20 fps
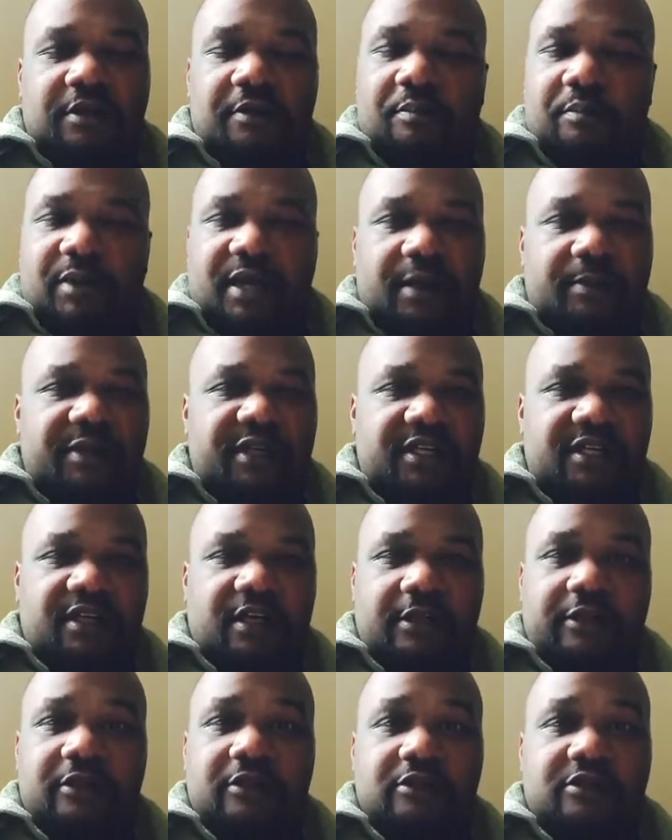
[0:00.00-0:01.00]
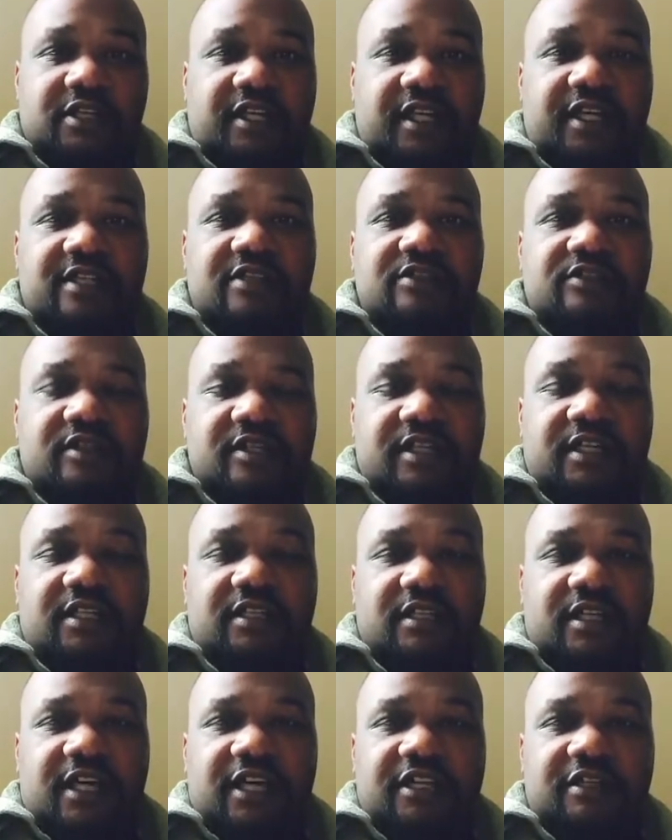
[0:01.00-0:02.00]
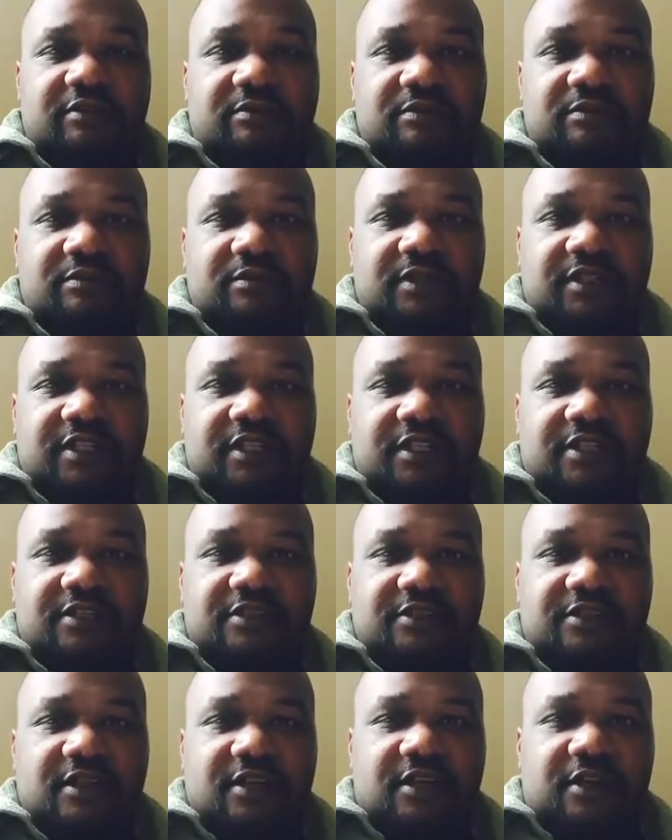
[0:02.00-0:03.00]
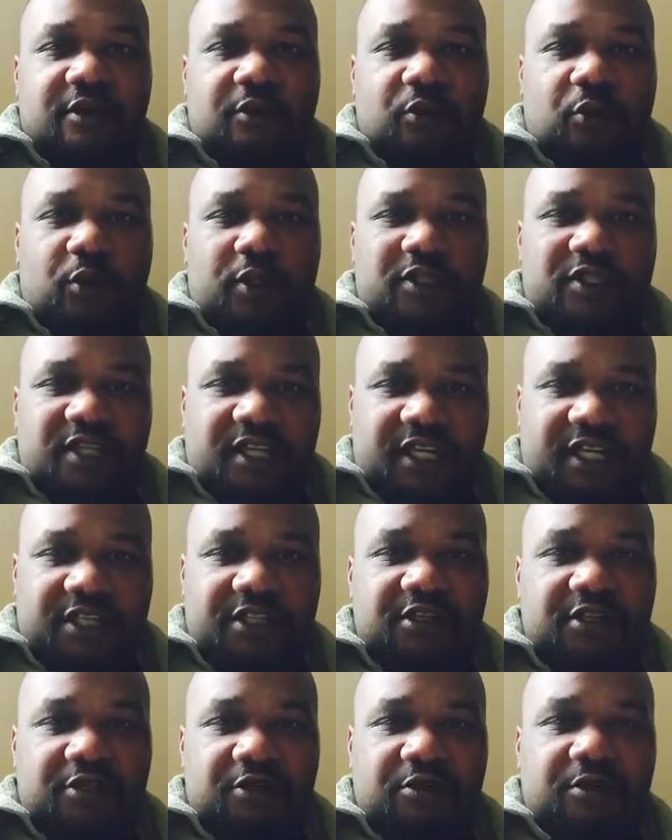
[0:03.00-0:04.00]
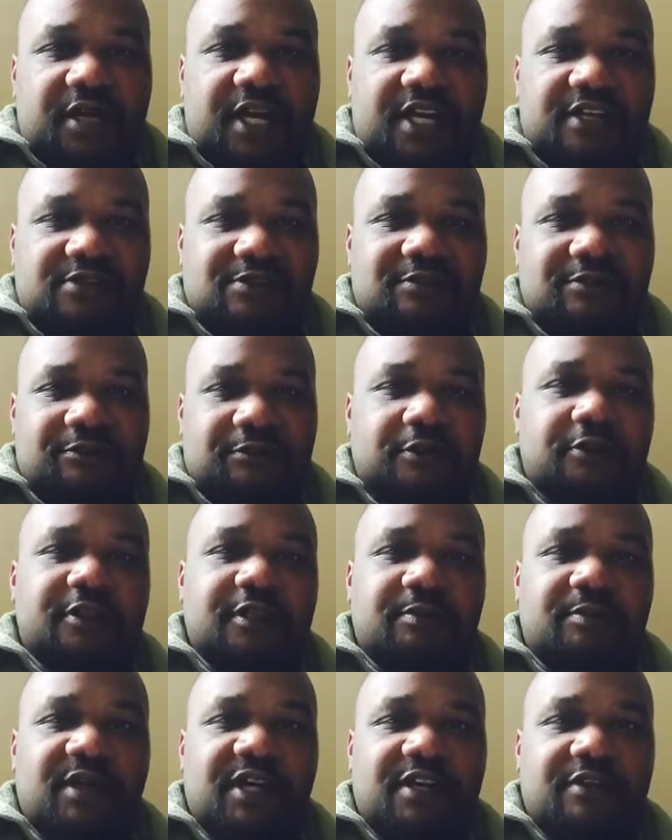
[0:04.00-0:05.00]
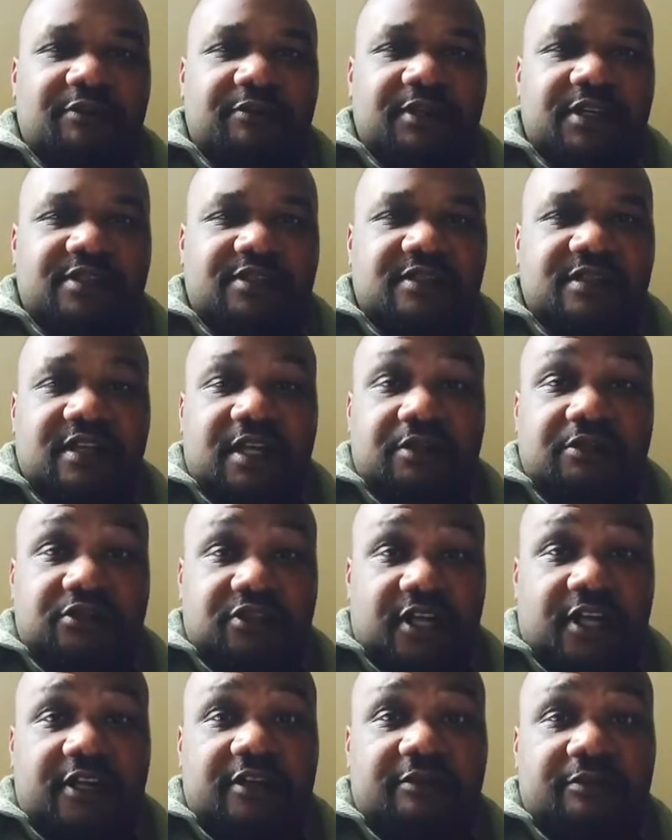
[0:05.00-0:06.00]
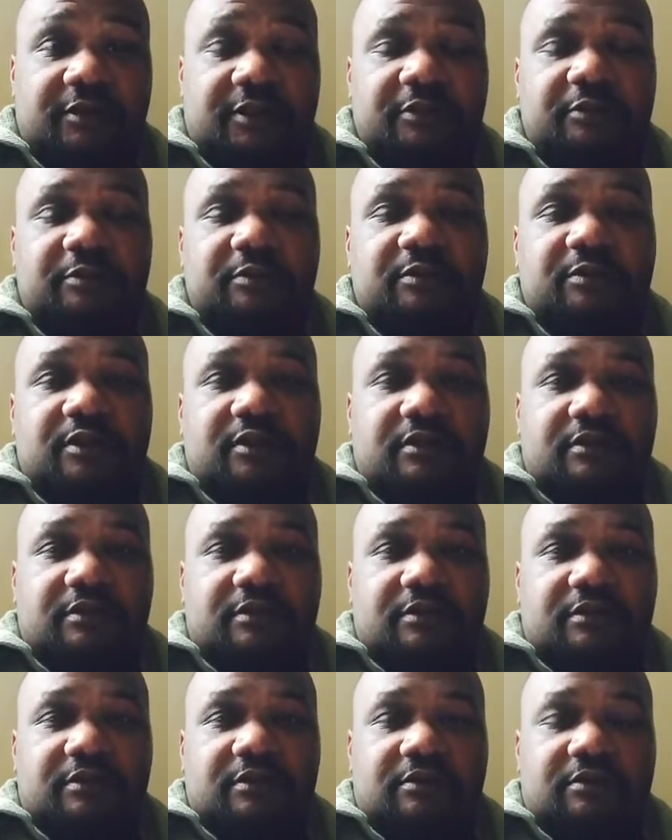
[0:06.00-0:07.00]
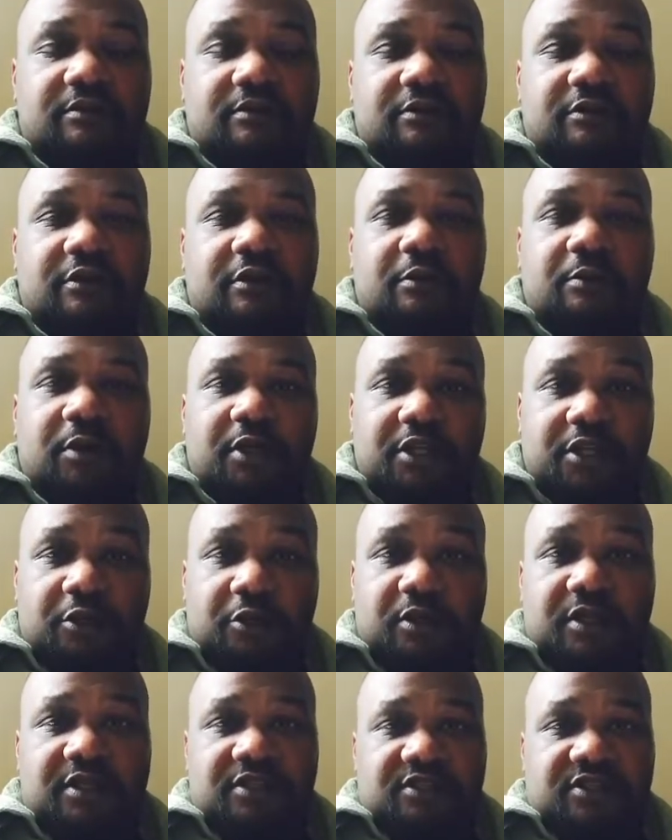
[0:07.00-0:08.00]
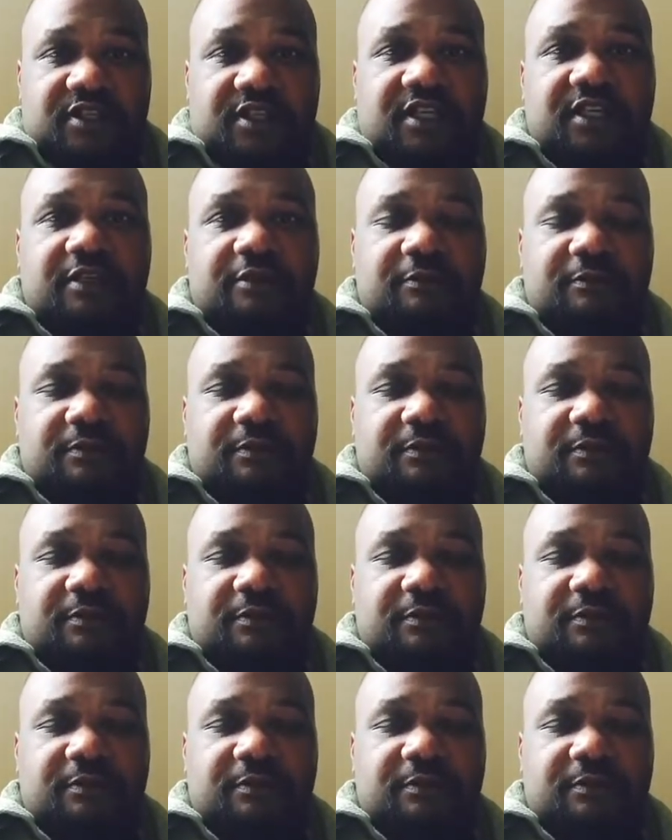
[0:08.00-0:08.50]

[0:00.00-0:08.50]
Maybe others can't see it yet, because what's in you hasn't fully manifested outside of you, but you can see it.